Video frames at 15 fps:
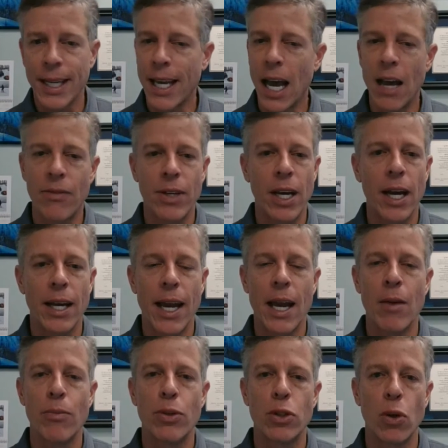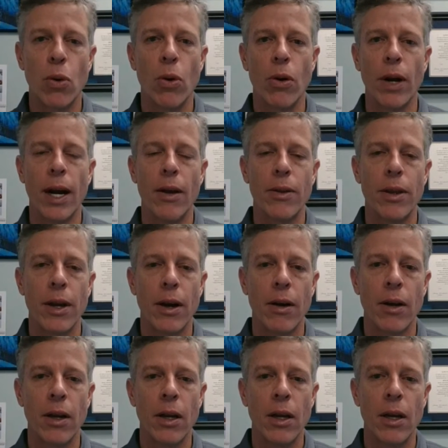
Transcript: caveat emptor out there.